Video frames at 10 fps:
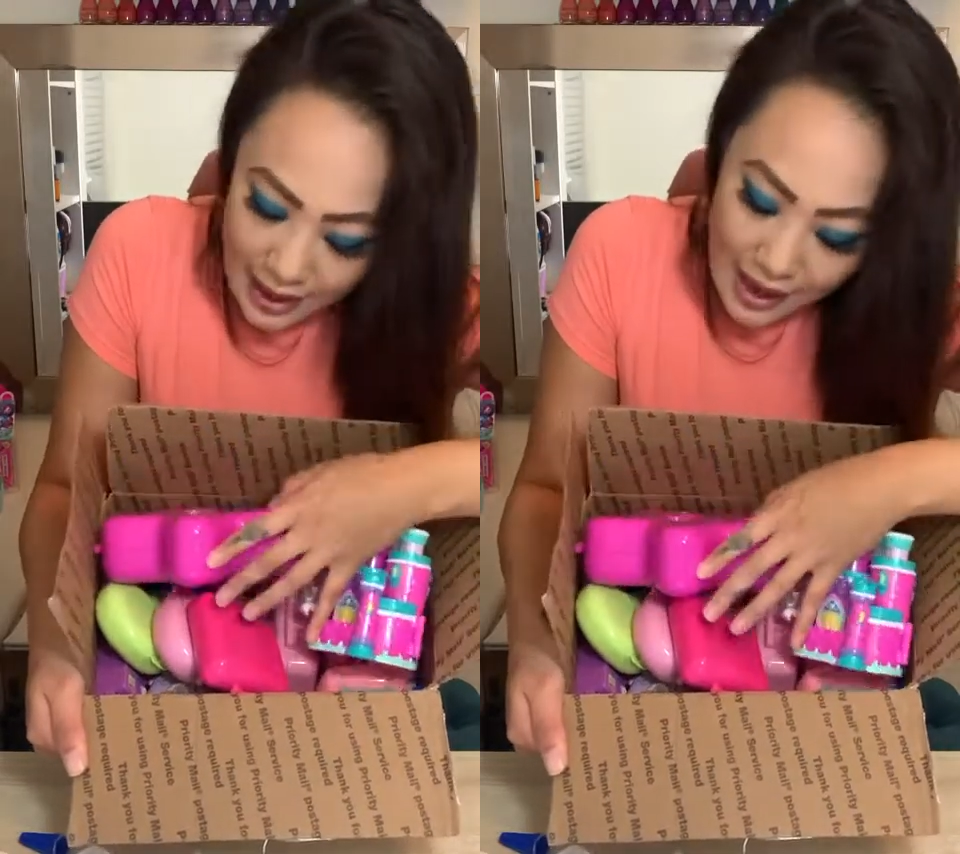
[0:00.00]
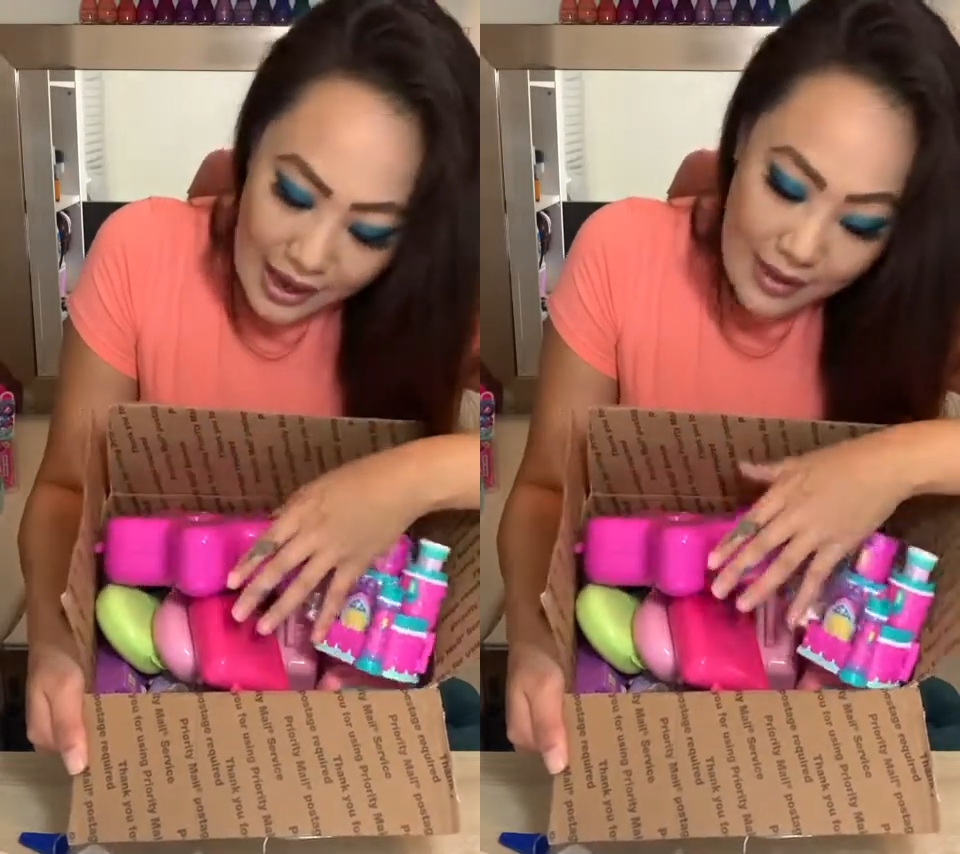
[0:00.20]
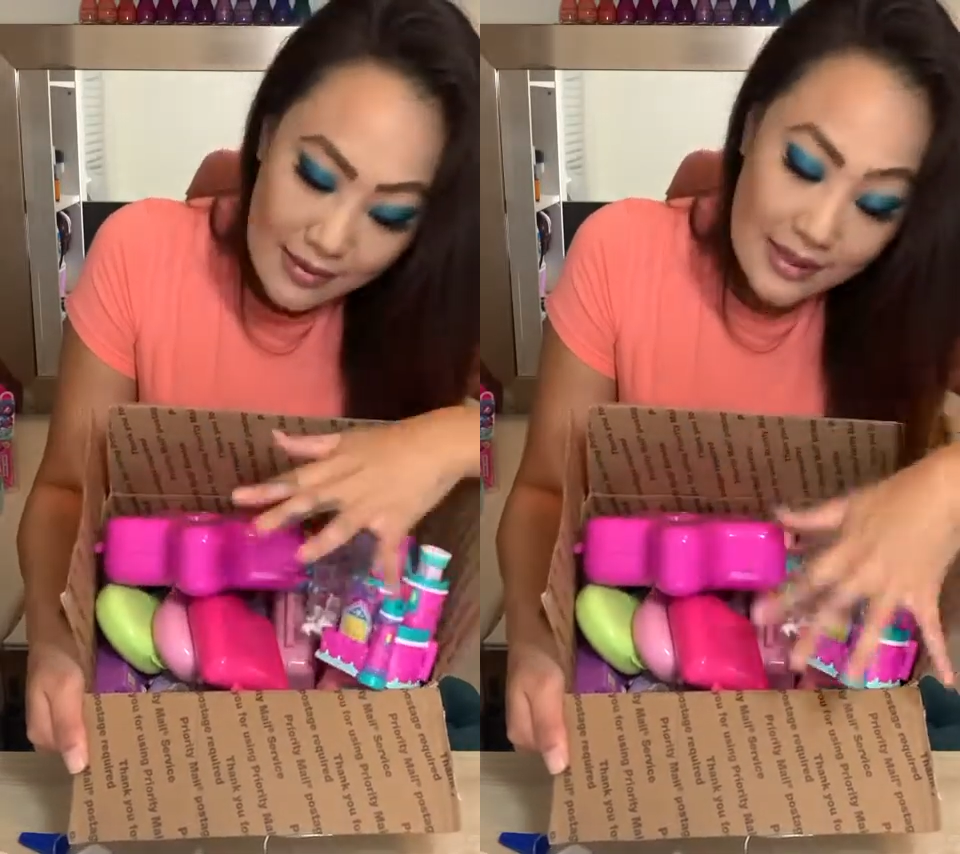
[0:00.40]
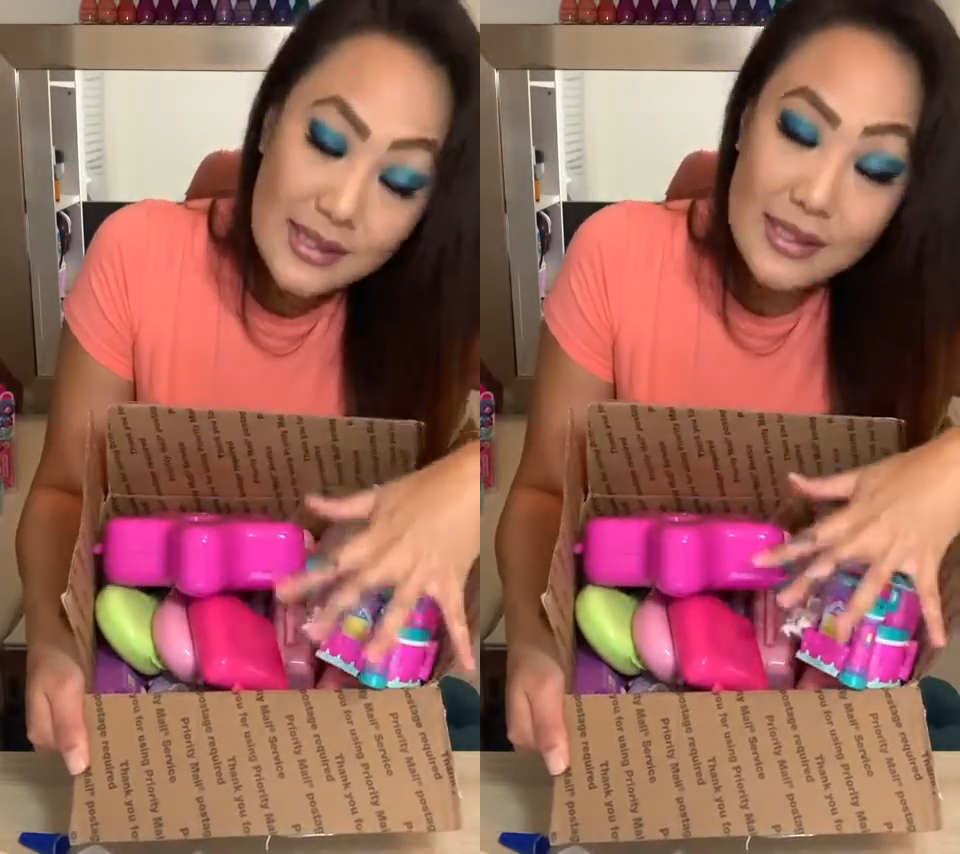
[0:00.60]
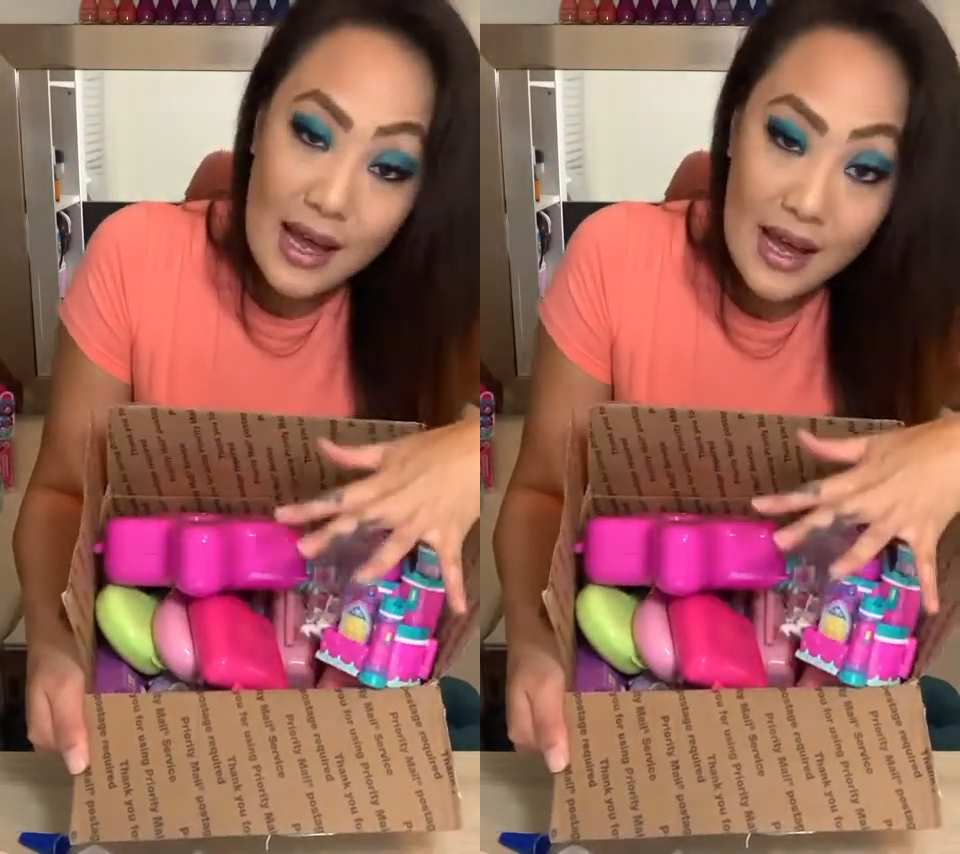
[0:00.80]
And this
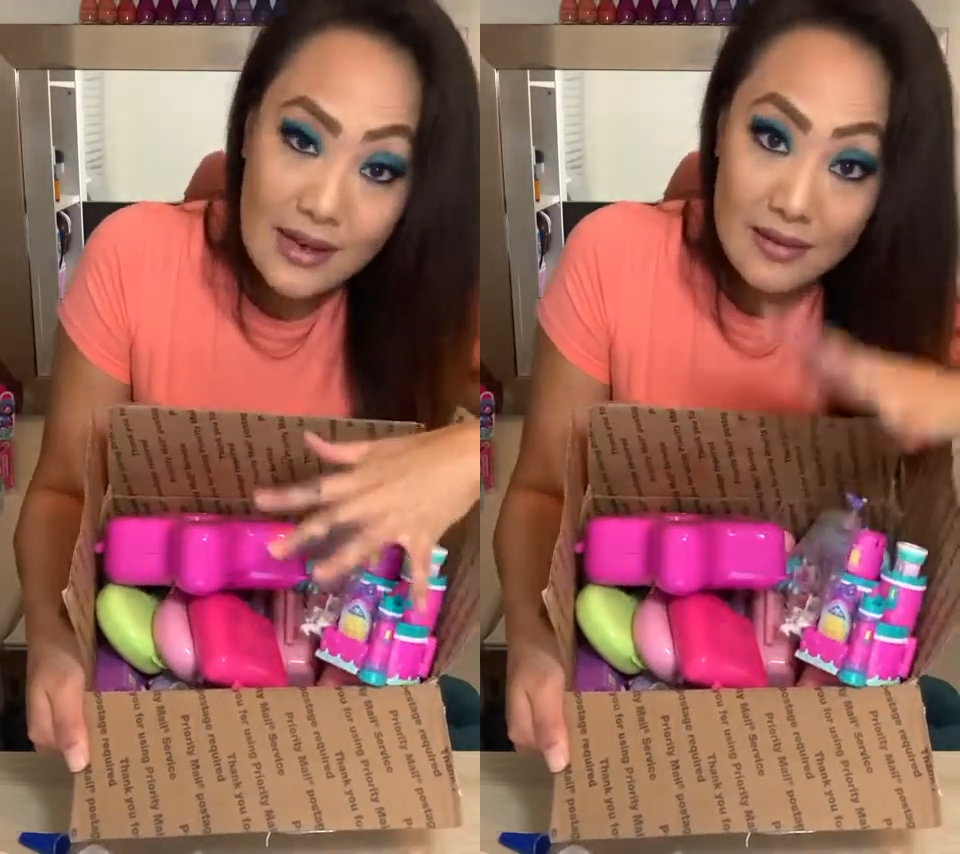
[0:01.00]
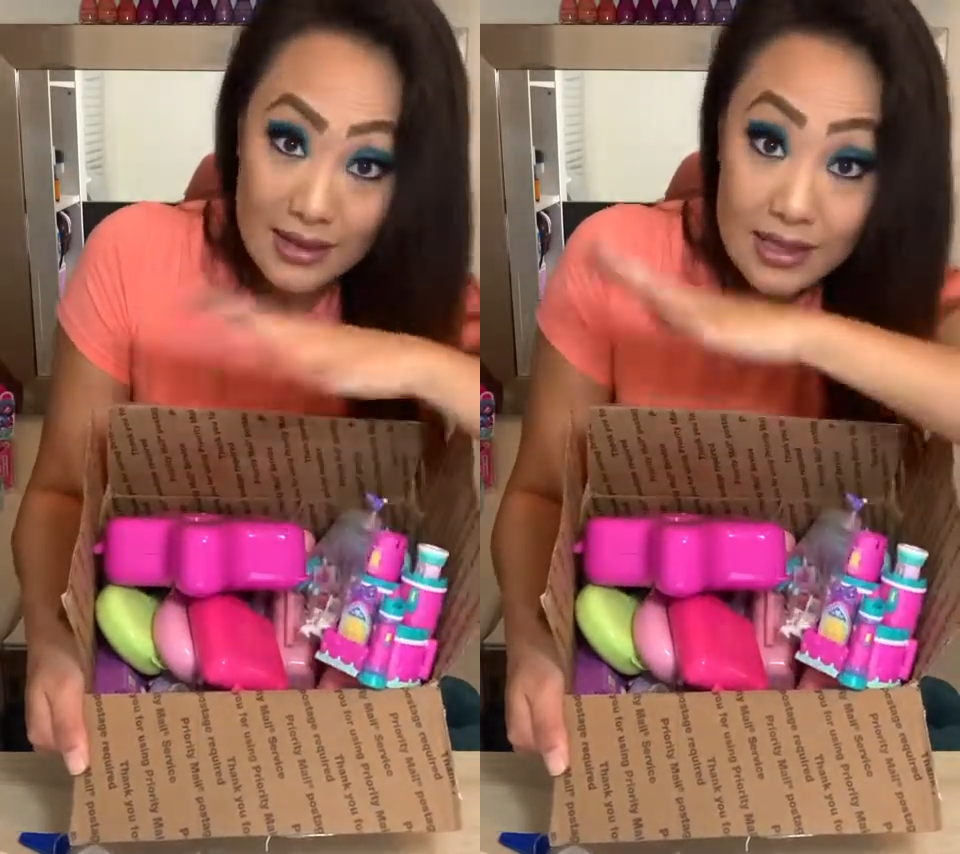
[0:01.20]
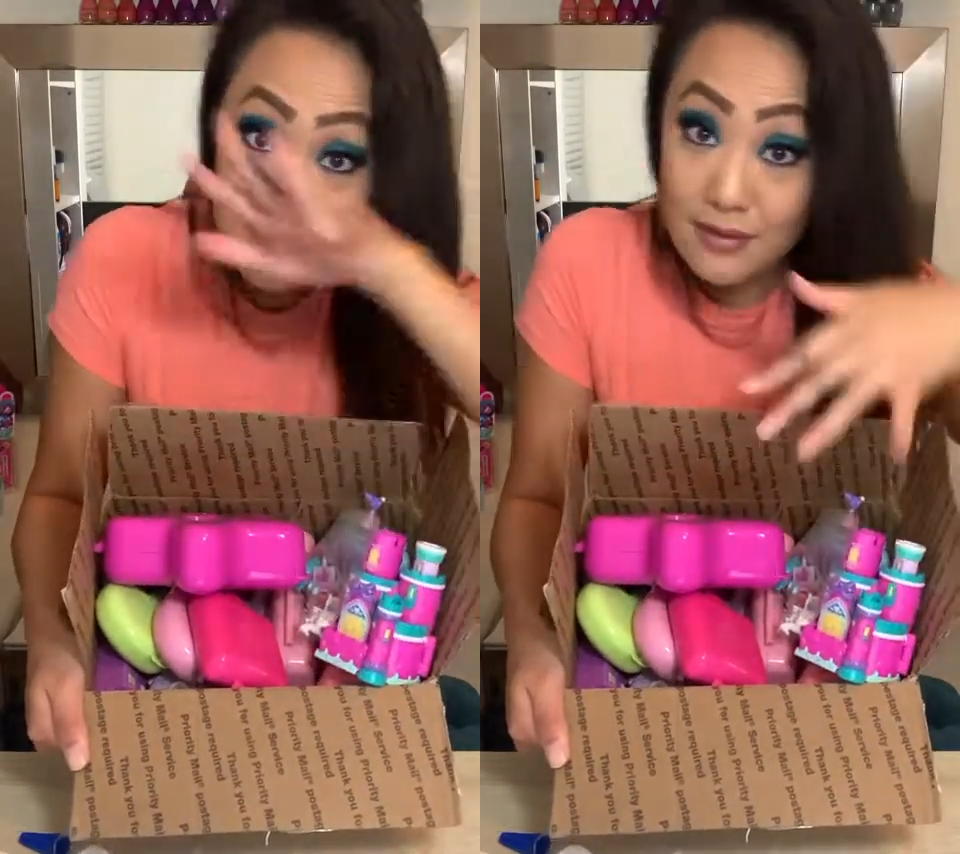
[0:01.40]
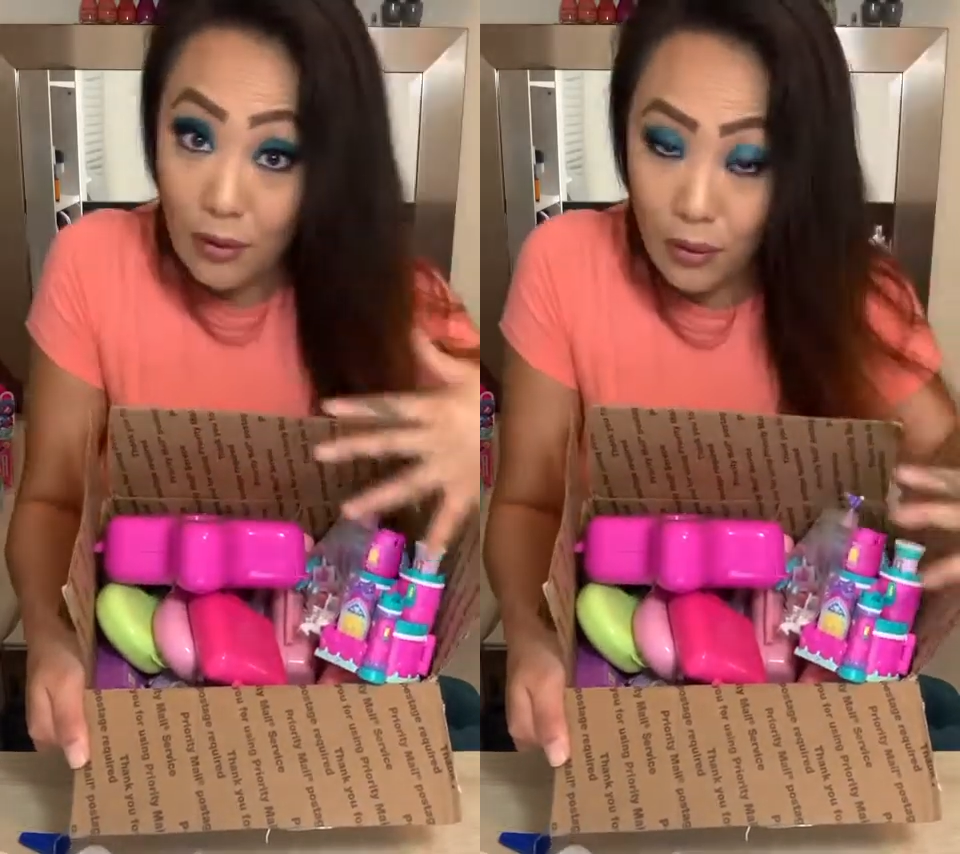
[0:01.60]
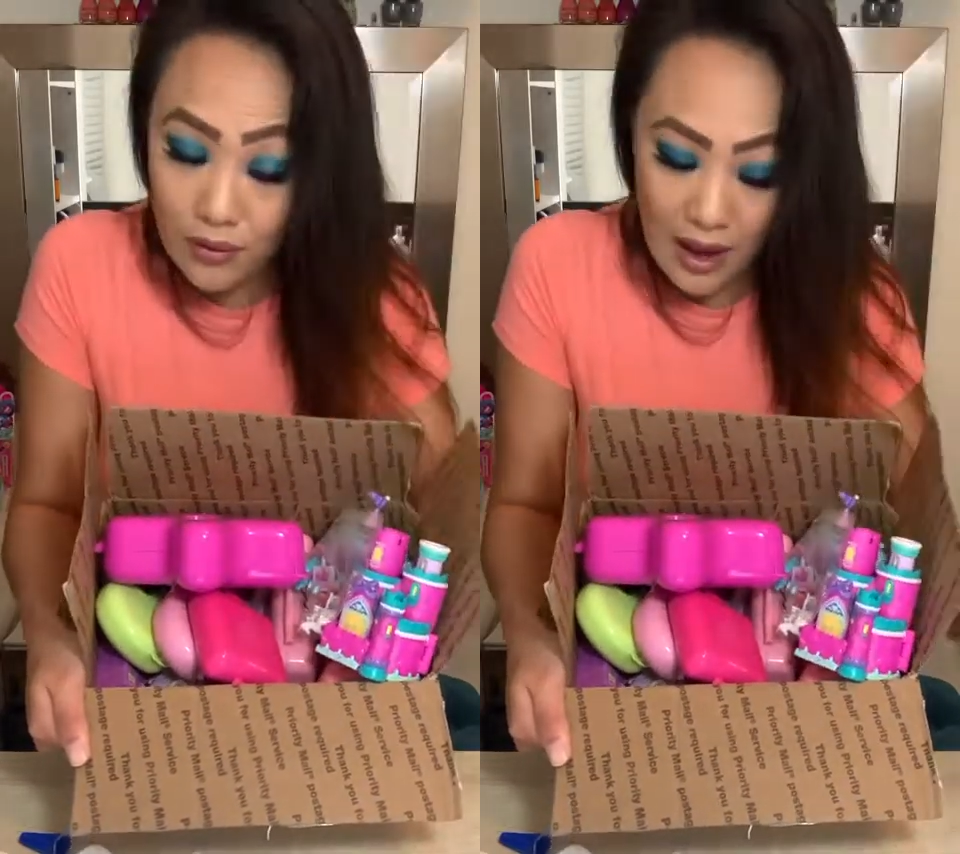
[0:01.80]
set, this
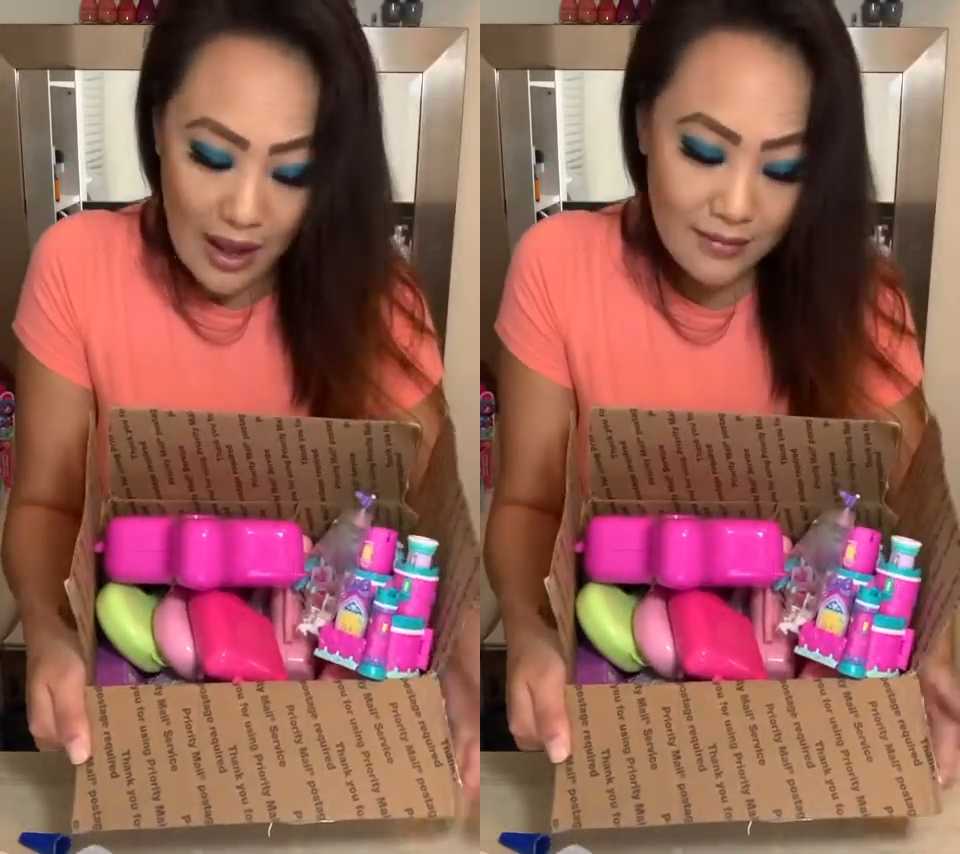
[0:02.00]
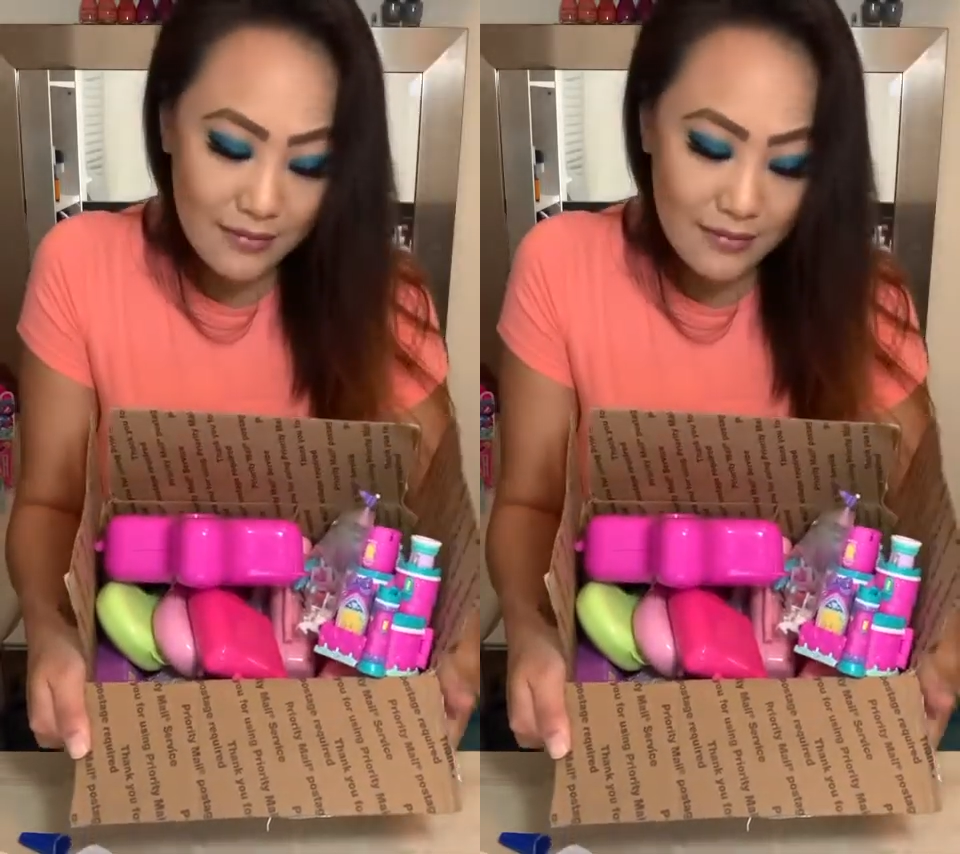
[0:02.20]
whole lot,